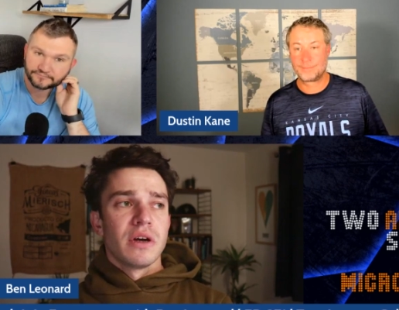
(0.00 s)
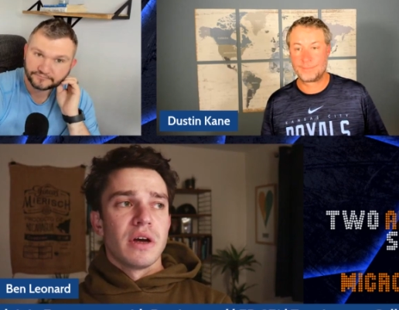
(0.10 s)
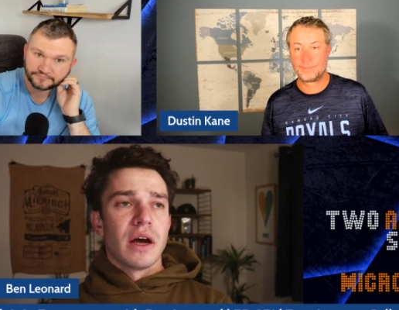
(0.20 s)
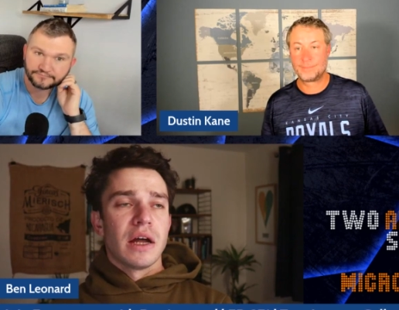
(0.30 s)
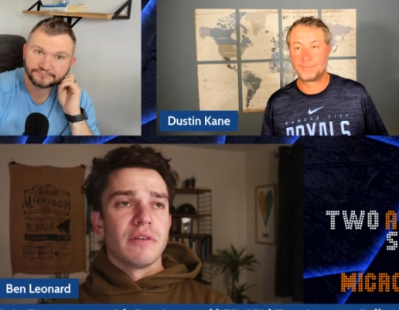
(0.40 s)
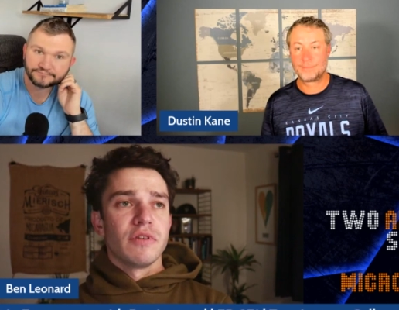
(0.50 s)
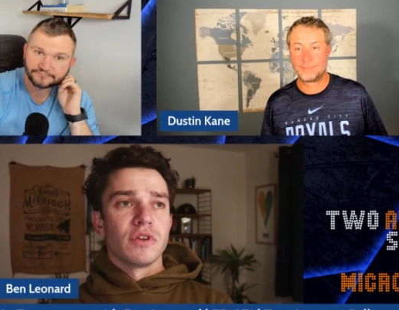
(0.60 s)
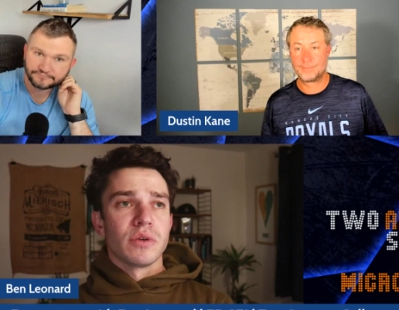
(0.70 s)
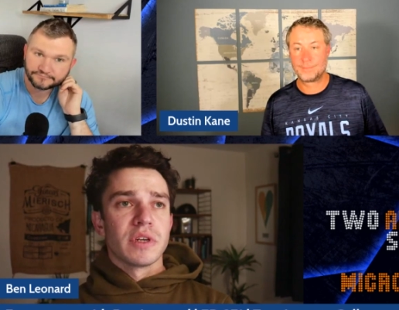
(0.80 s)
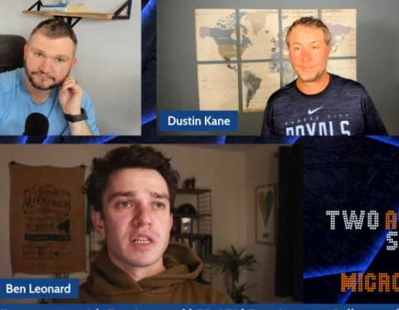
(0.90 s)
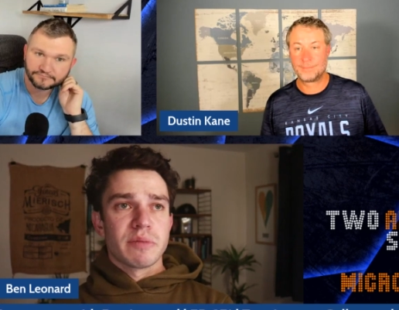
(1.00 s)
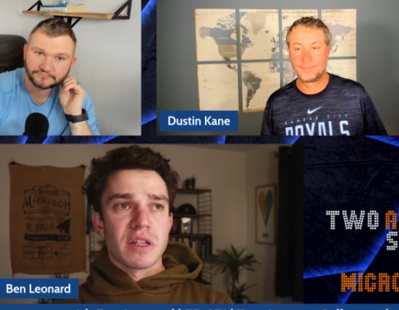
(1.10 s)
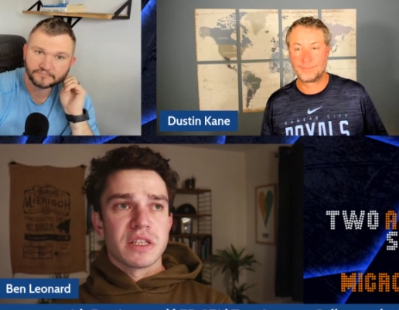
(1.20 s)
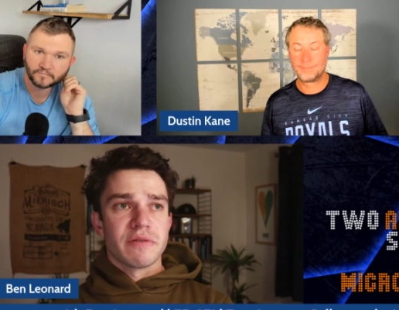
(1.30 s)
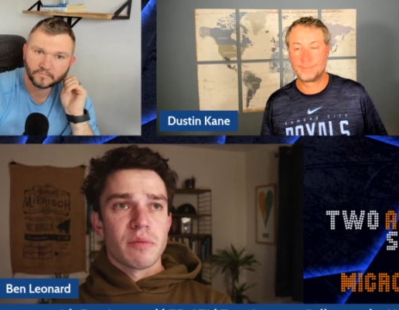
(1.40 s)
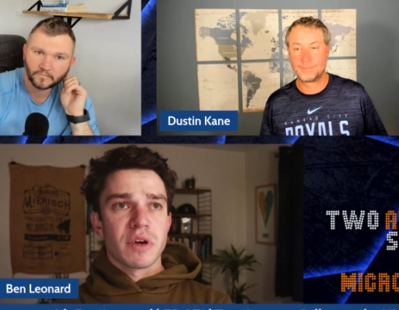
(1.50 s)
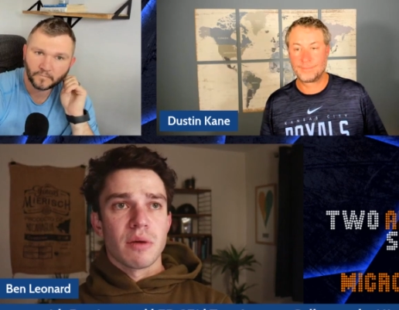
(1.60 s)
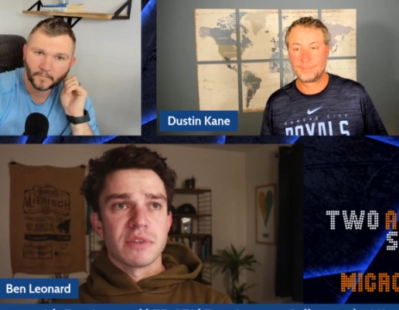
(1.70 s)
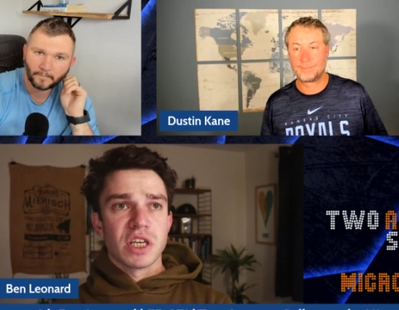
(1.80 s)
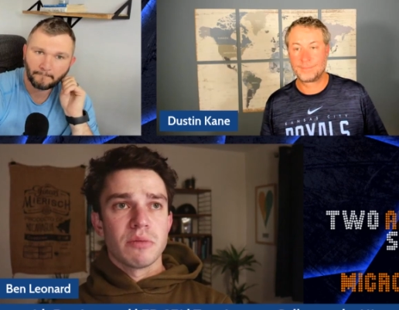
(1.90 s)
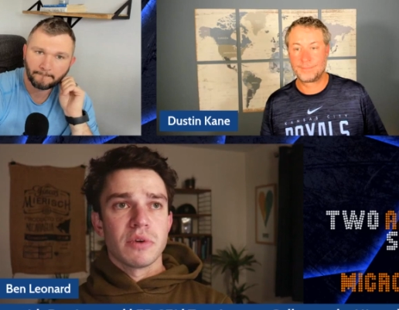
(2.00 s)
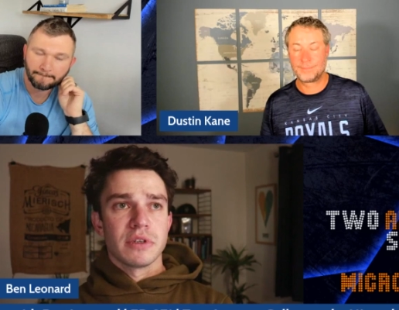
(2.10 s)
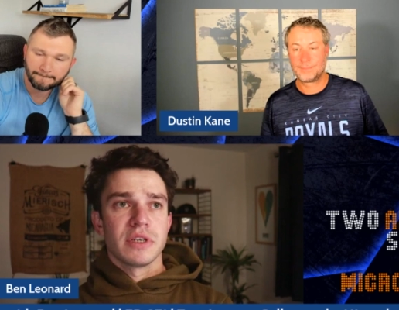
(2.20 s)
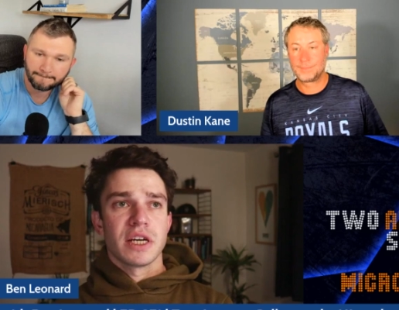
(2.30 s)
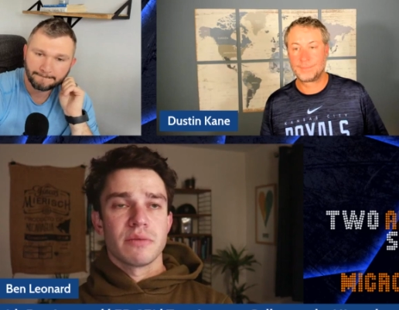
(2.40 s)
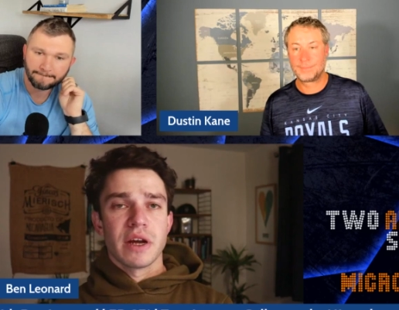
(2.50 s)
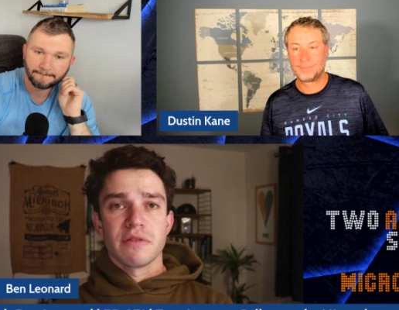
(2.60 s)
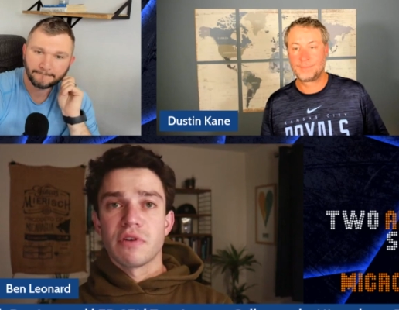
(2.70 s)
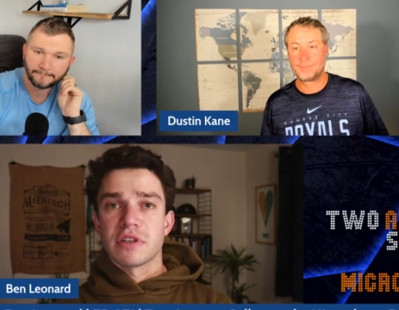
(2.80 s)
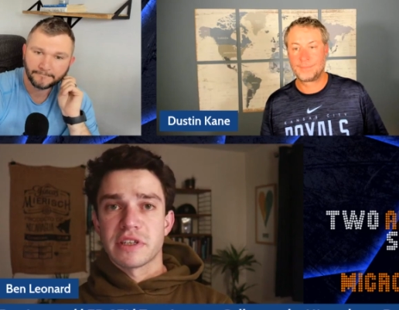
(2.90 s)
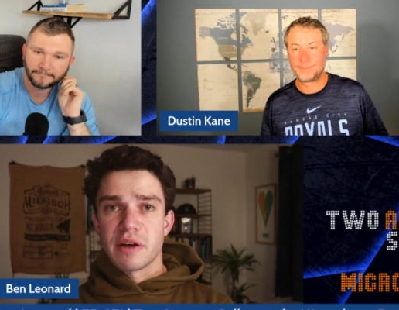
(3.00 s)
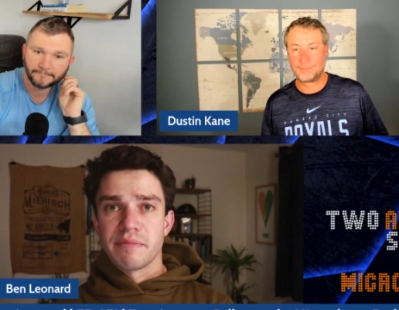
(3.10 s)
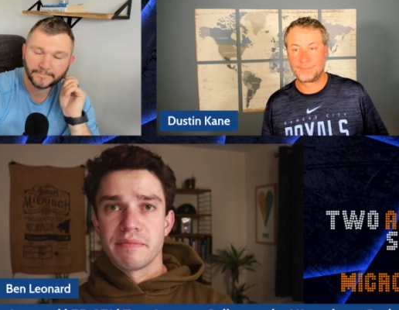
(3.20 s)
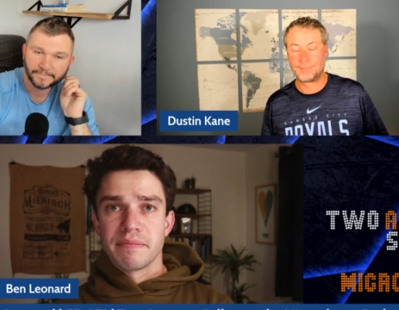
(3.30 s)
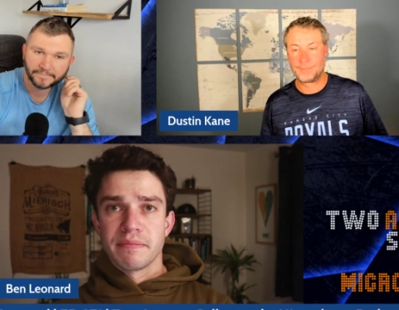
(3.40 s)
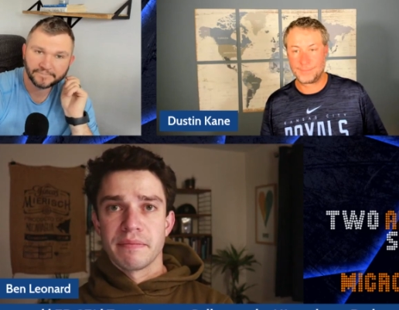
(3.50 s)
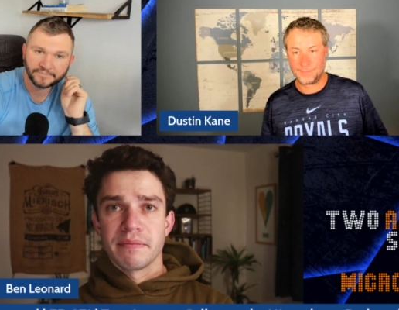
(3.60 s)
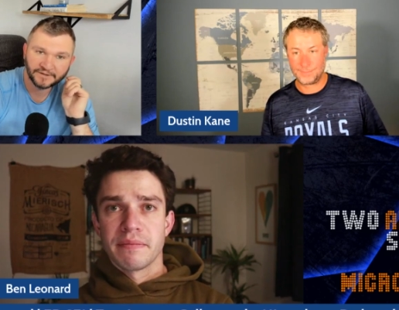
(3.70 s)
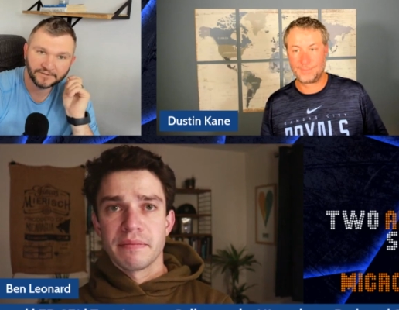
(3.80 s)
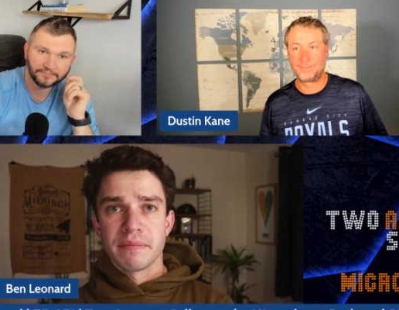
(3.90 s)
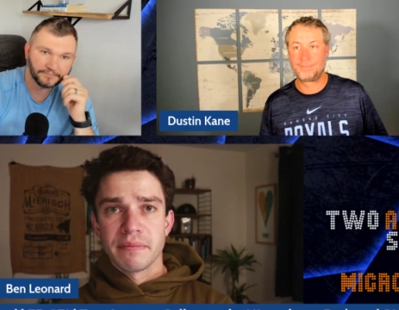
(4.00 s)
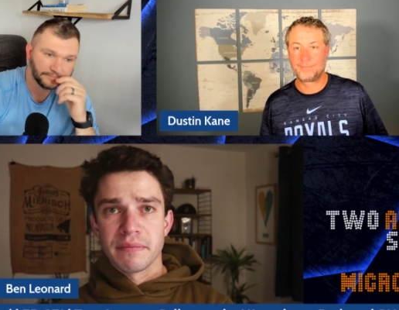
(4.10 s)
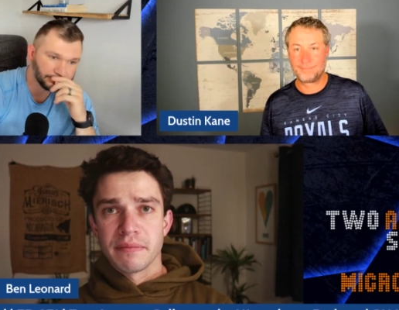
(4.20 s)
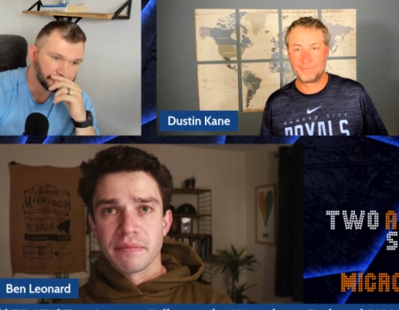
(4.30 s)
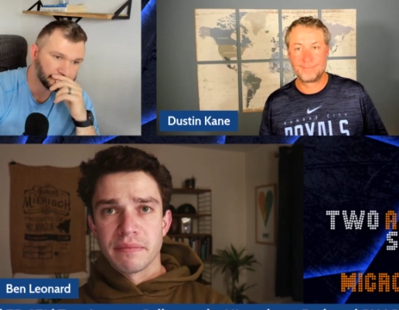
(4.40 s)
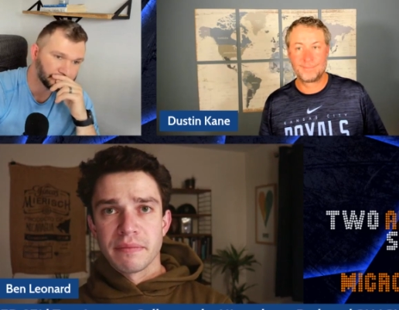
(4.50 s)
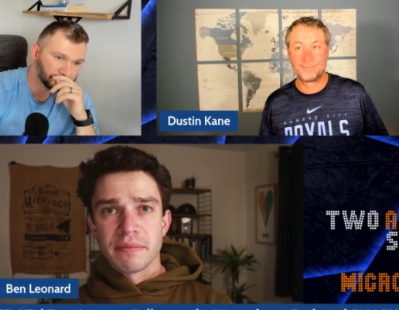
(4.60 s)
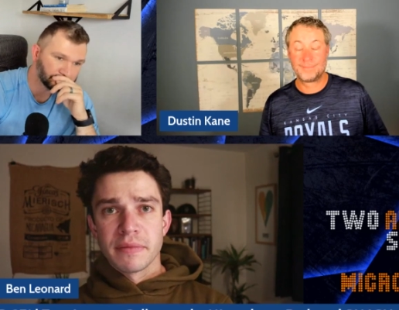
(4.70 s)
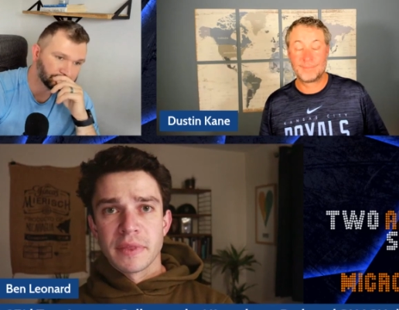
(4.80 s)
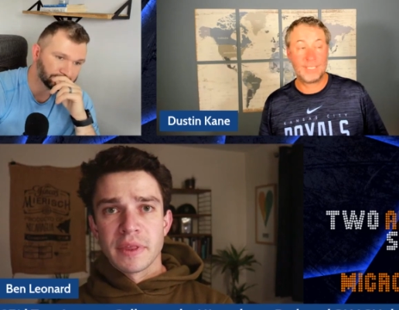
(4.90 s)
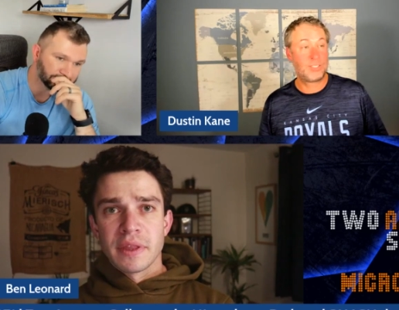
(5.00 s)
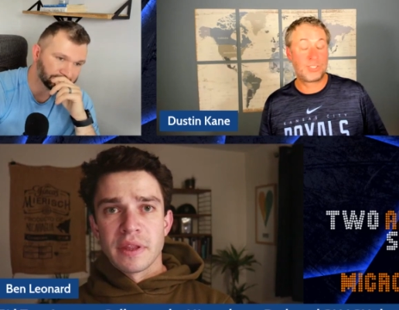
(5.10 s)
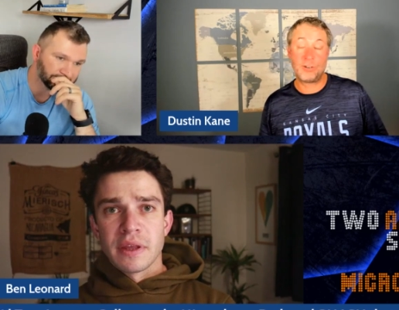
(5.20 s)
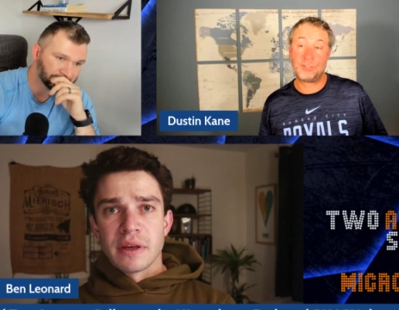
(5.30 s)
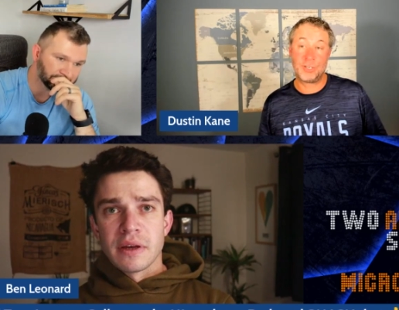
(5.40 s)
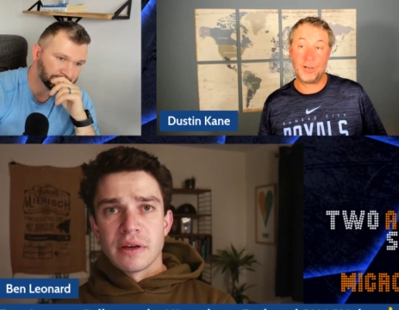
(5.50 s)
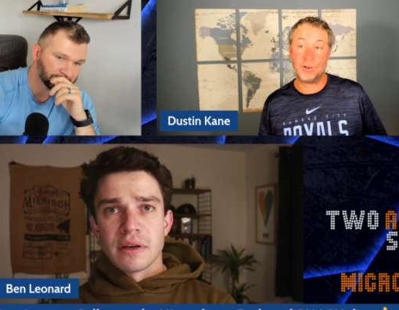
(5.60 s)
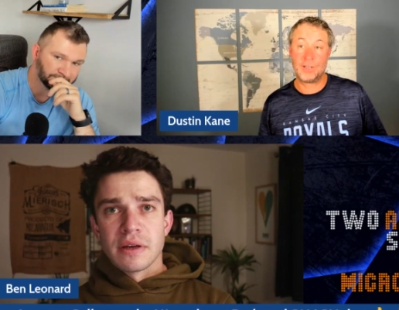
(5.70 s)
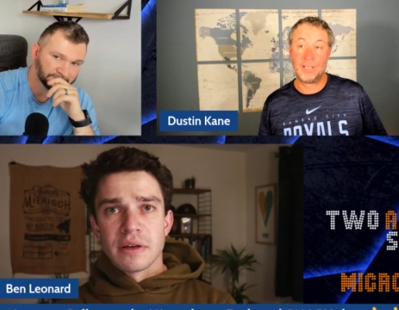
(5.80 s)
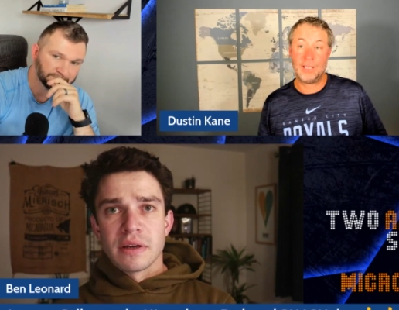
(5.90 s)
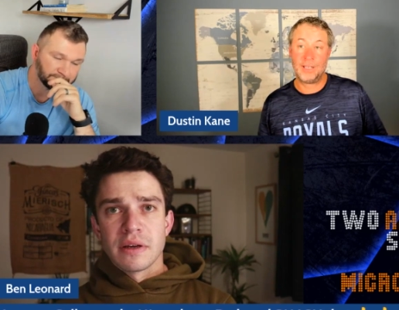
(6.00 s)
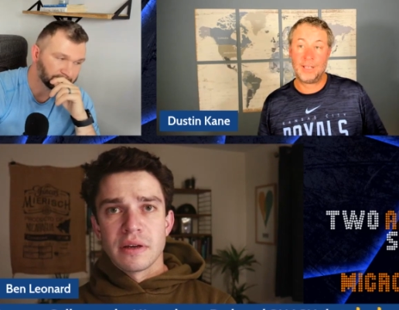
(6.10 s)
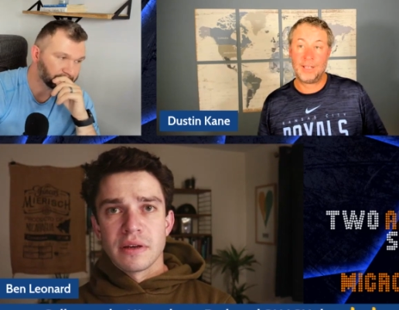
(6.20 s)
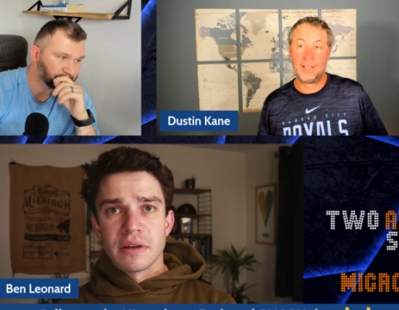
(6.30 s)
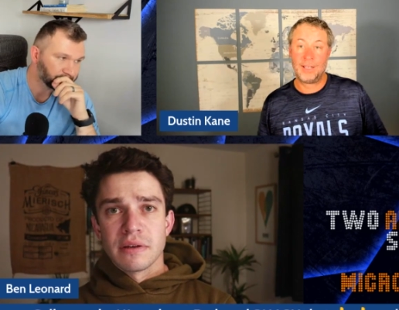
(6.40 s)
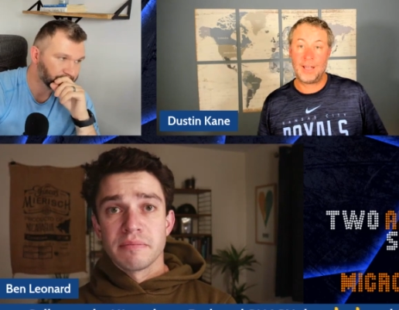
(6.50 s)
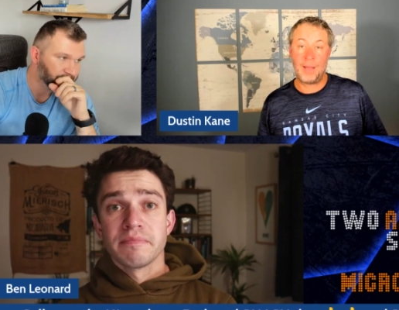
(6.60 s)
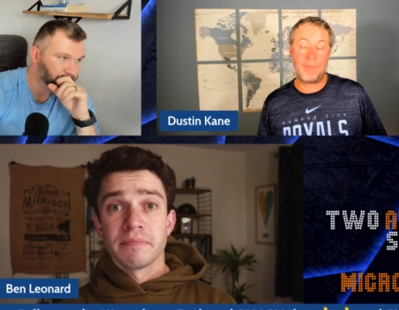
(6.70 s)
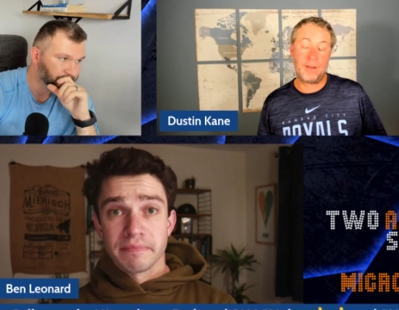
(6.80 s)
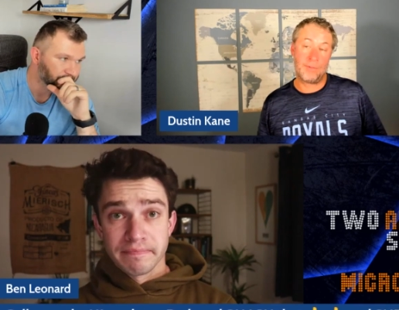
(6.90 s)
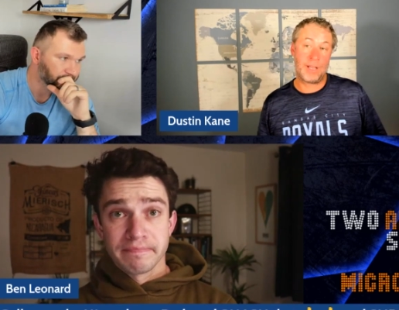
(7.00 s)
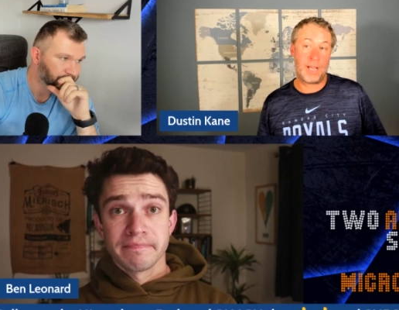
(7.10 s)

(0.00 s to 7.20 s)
Speaker 1: And if you do it expensive, it becomes cheap because you get it right the first time.
Speaker 2: Yep. It's so true. I mean, we